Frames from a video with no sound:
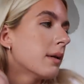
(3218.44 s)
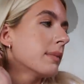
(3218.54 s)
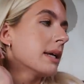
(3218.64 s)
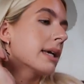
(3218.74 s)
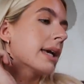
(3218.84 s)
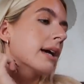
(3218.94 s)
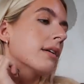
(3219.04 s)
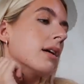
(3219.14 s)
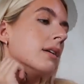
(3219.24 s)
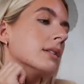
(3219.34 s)
Meeting
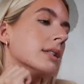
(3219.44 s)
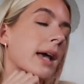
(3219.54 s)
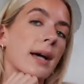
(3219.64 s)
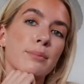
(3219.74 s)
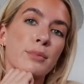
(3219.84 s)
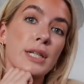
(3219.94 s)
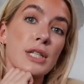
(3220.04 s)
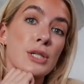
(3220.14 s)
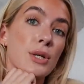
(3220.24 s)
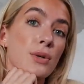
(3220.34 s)
Kira, yeah,
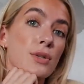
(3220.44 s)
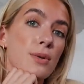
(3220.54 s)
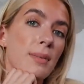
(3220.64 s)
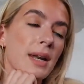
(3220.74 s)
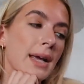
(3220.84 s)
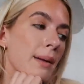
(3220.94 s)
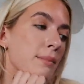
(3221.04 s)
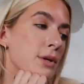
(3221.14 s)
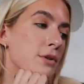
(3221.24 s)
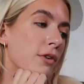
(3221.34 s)
pretty soon. So I'm gonna get a
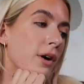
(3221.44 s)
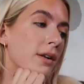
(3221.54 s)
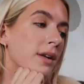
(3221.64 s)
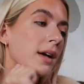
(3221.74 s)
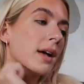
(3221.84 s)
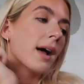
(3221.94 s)
move on.